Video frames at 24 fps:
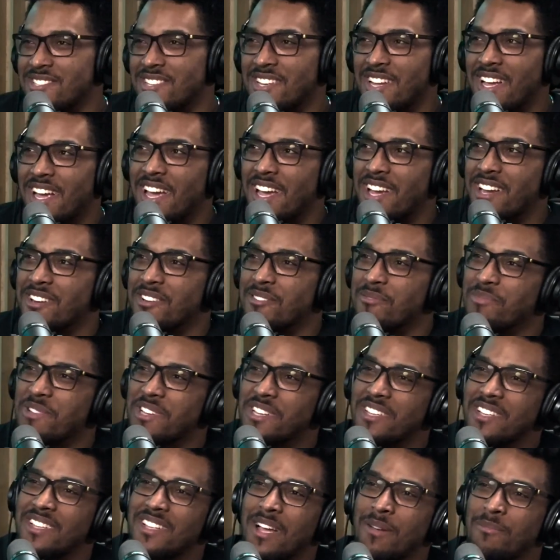into anger.
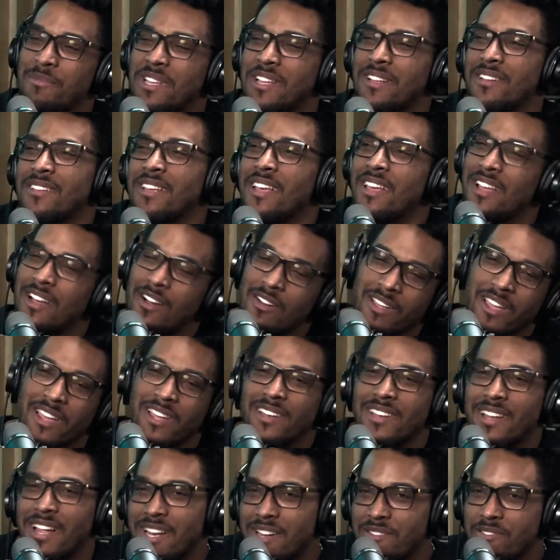But I mean, okay,
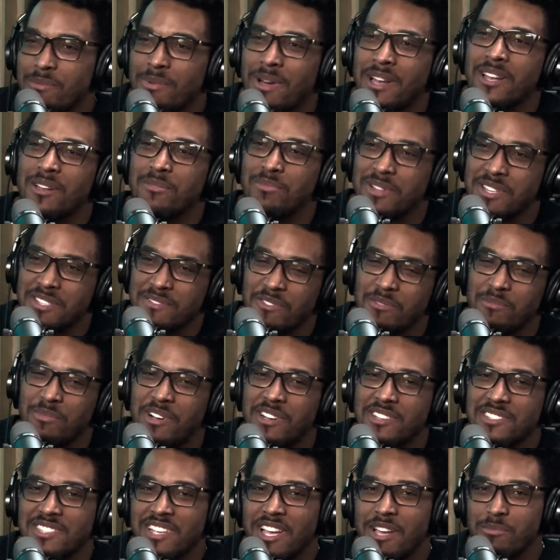not everybody that plays
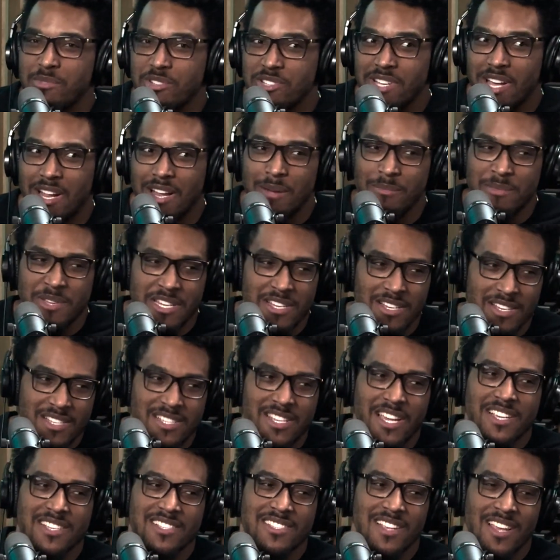football is sad, but you got, I mean, it
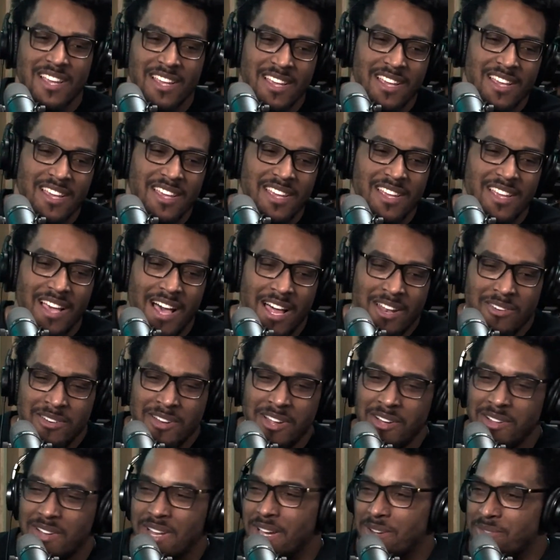takes, I don't
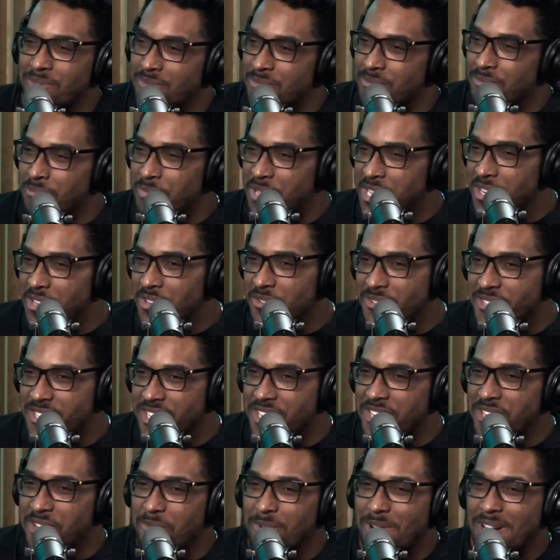know, like me and you
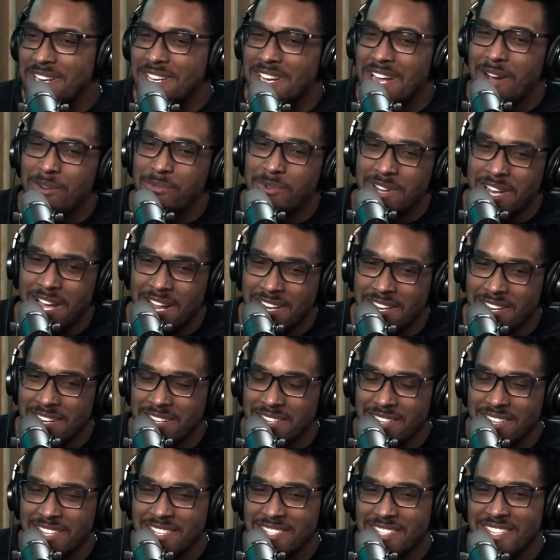sitting here right now, we're not
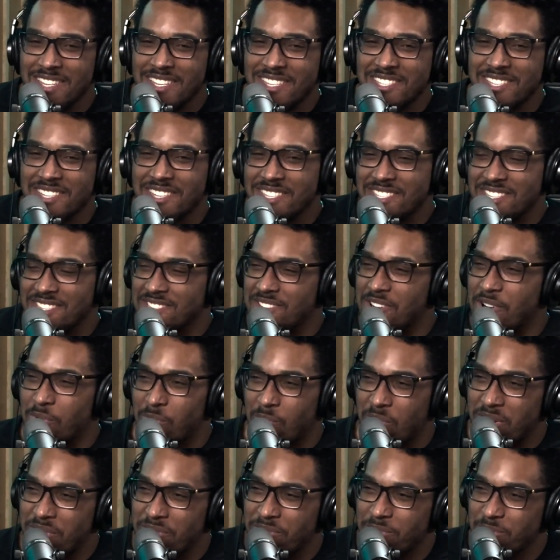in condition to just go
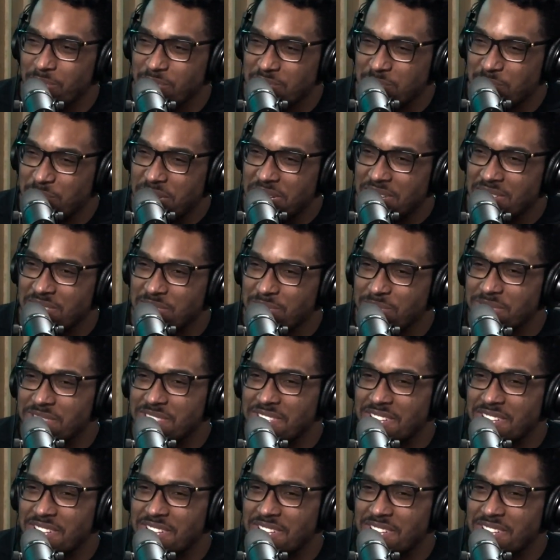run full speed into each